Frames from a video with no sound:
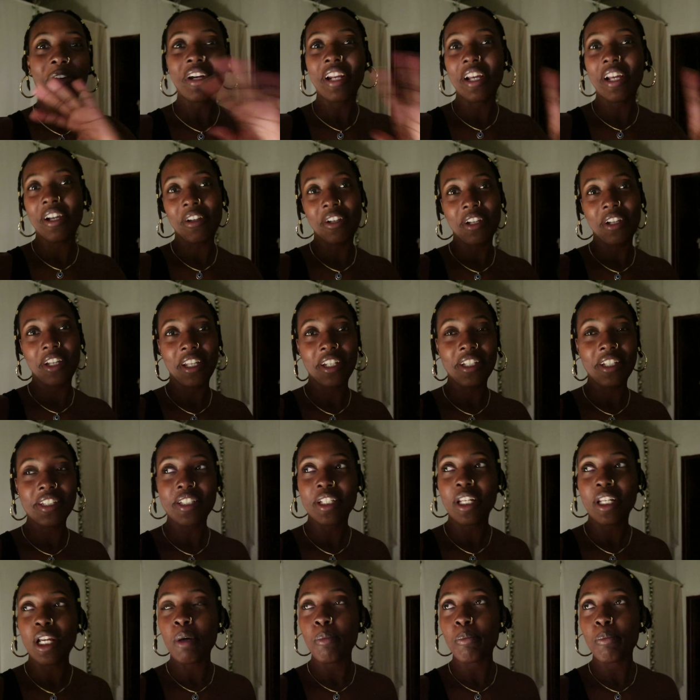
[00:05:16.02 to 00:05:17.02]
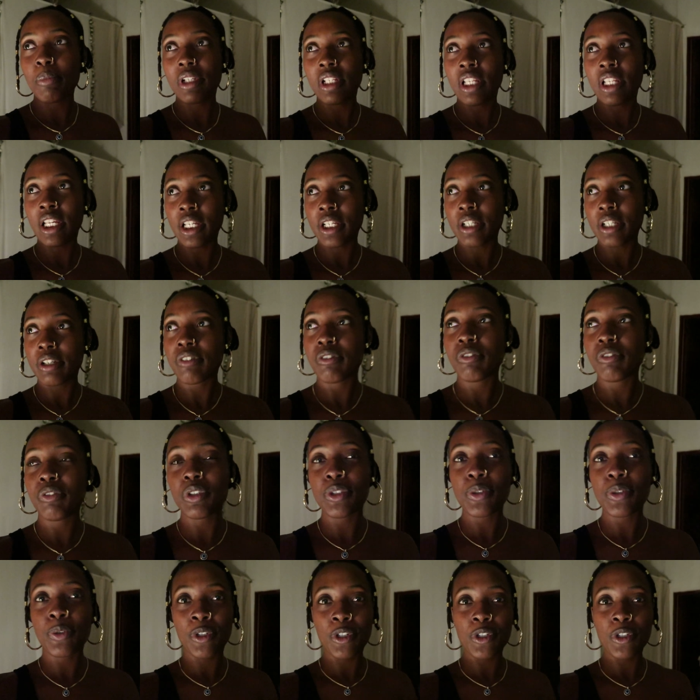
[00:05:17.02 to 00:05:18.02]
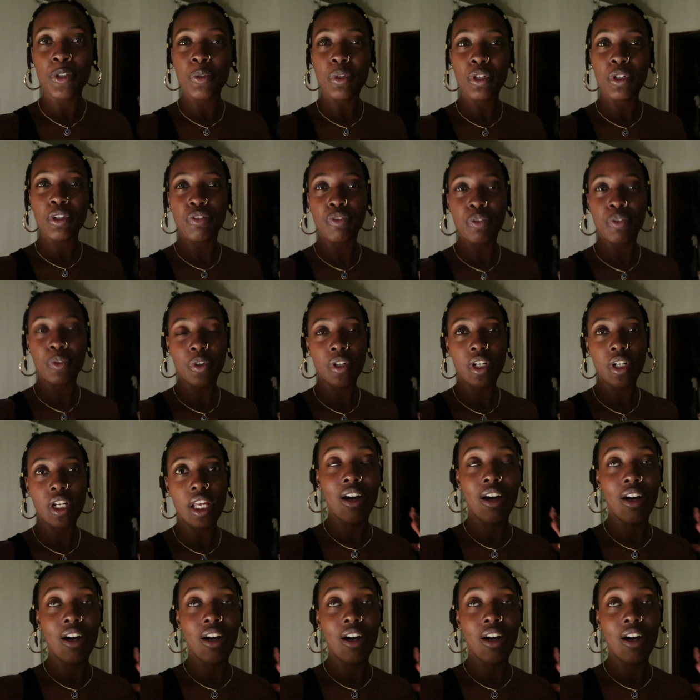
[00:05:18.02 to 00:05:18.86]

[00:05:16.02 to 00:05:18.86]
We're not going to get into that, but like for 2024,